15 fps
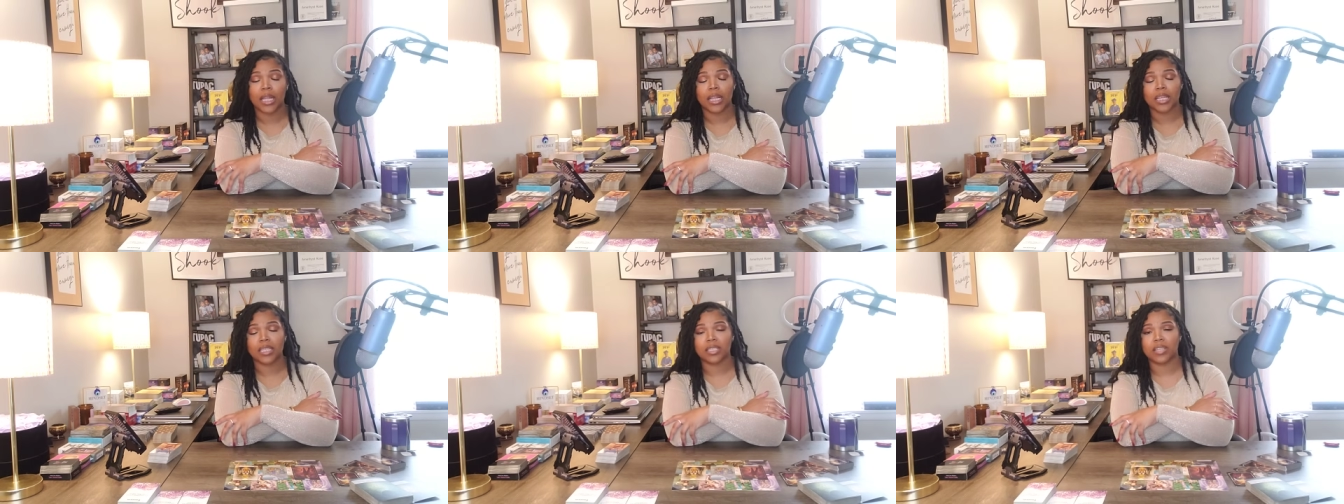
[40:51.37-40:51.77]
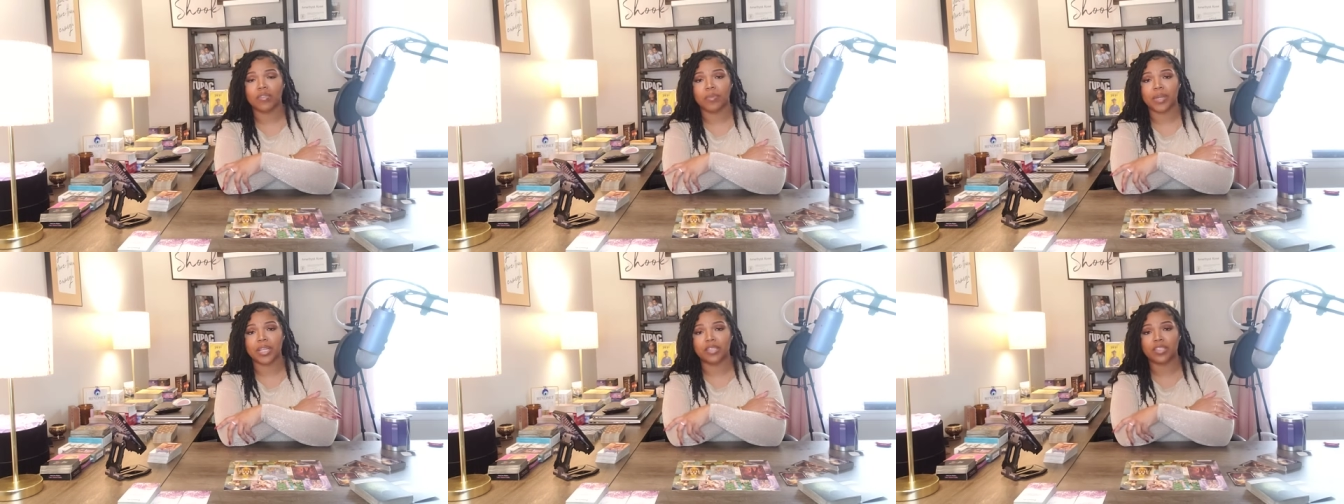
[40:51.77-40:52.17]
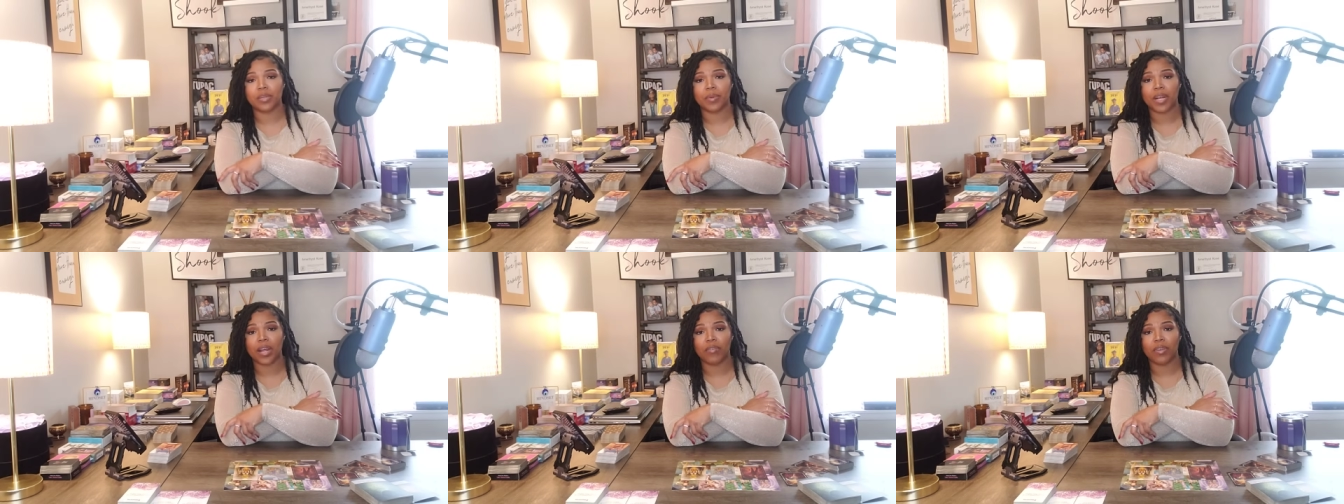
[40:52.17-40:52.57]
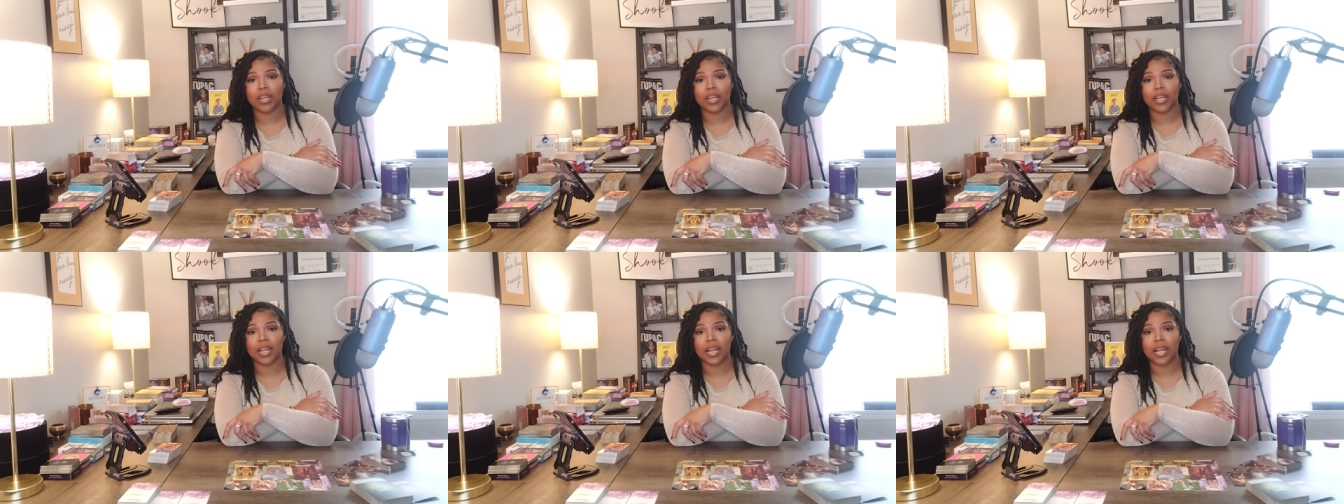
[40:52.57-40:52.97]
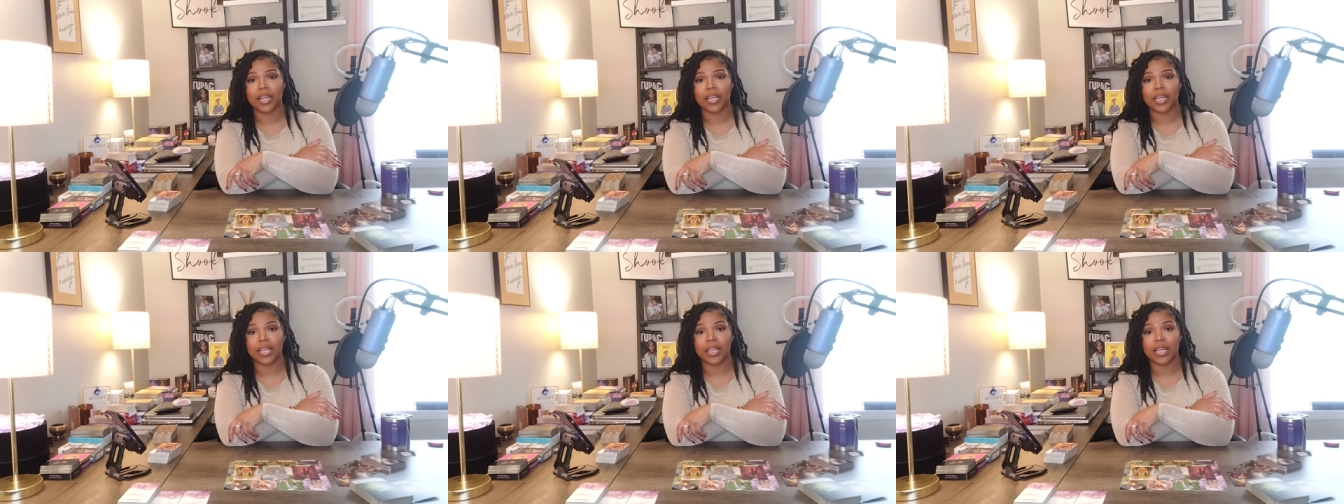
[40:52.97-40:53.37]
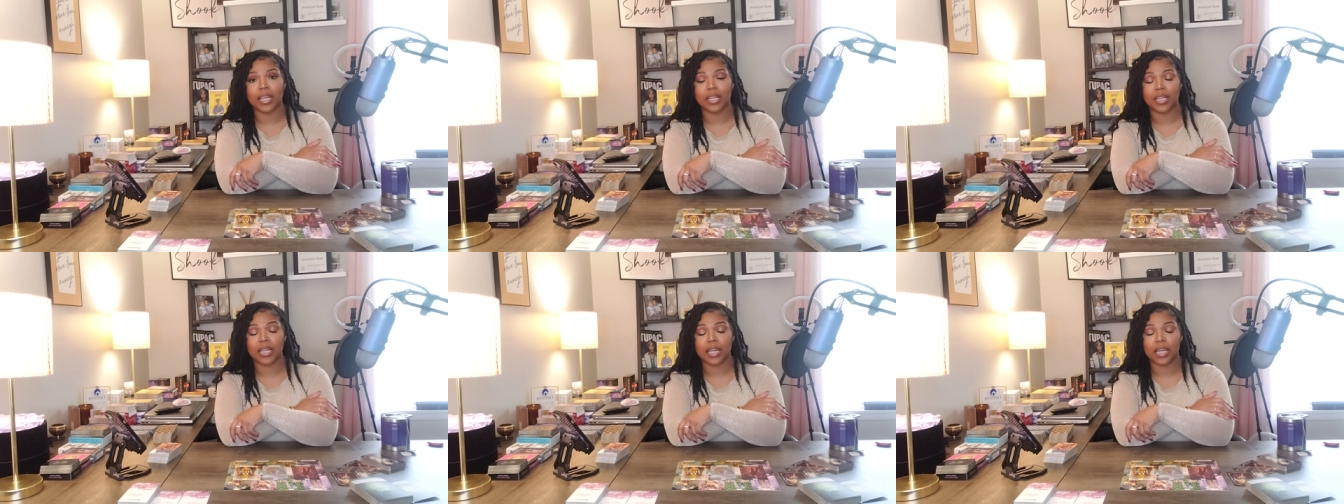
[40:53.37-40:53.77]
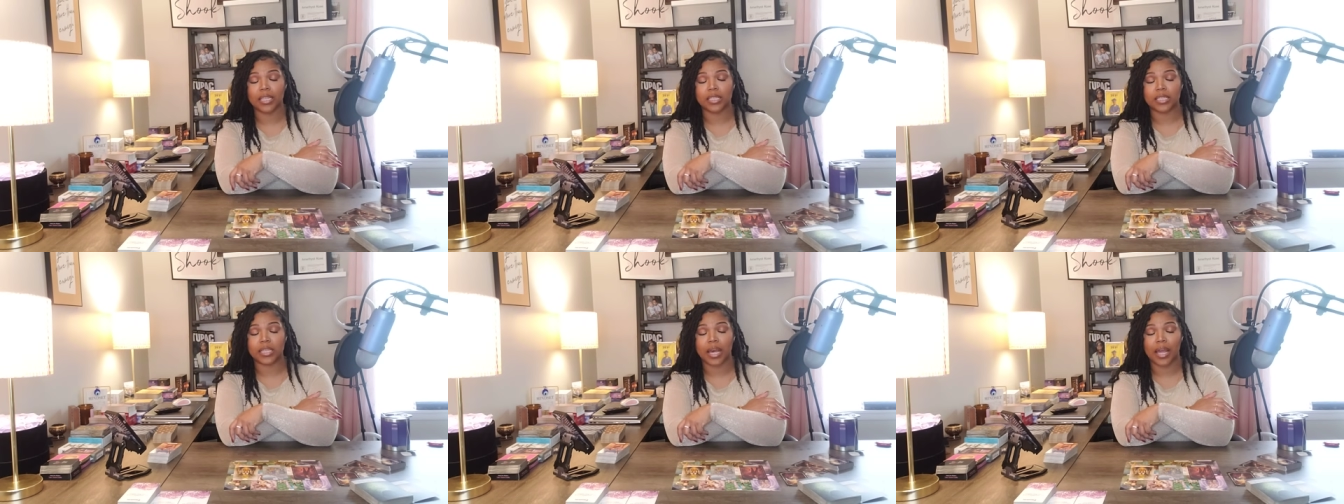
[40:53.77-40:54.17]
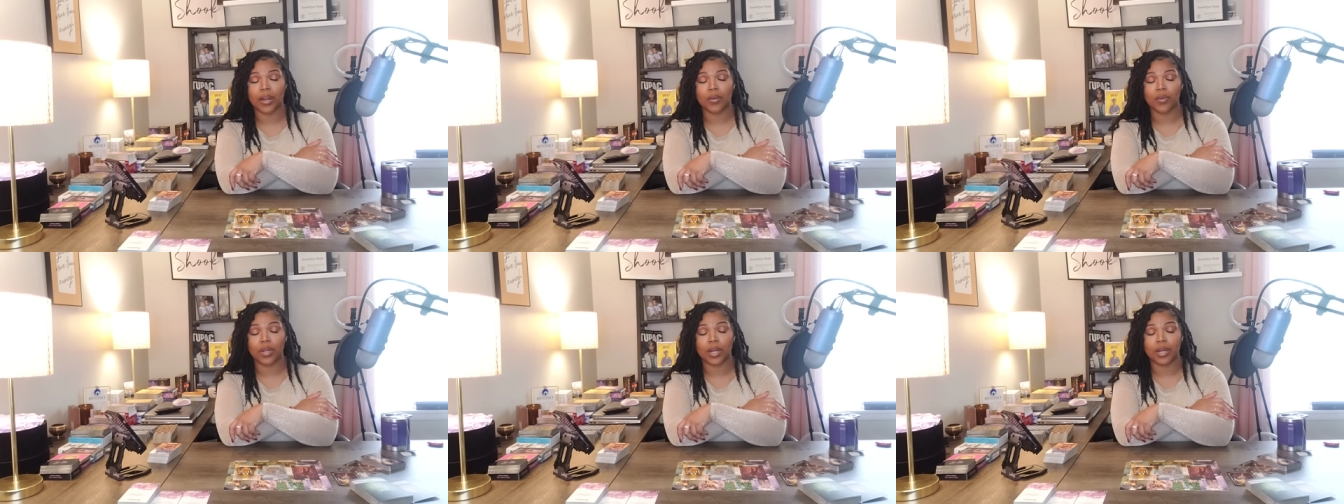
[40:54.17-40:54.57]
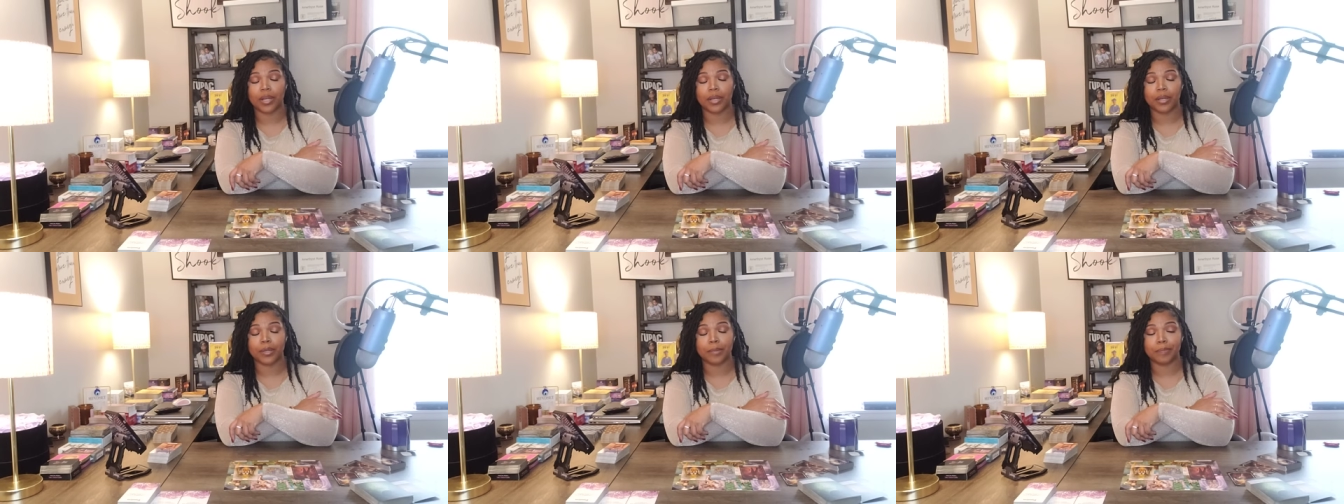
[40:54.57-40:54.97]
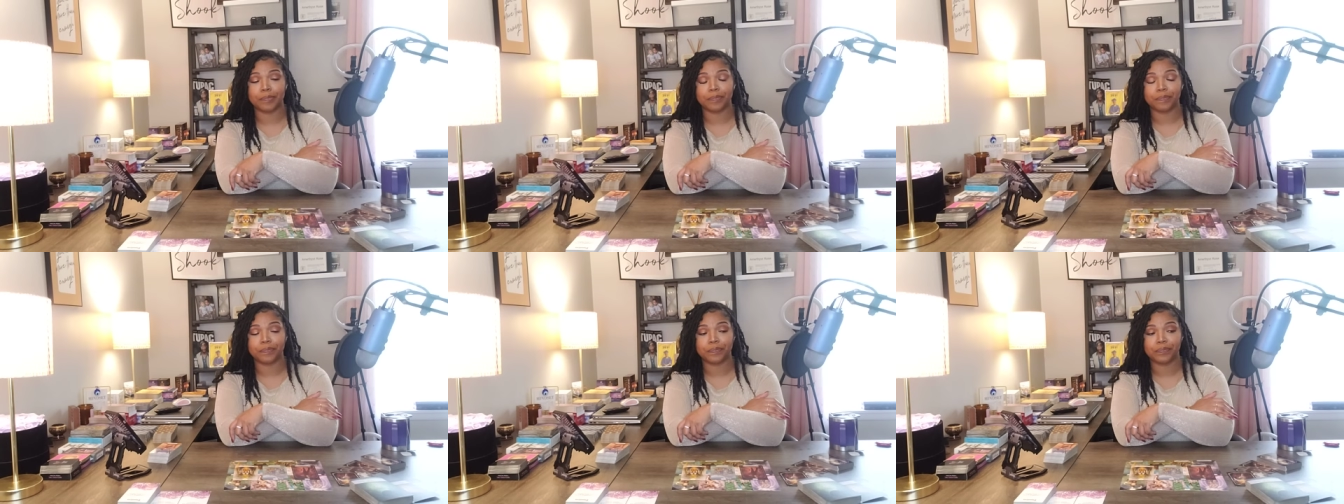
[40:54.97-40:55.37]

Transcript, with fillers: This giving me the Gemini reading that I did that's titled um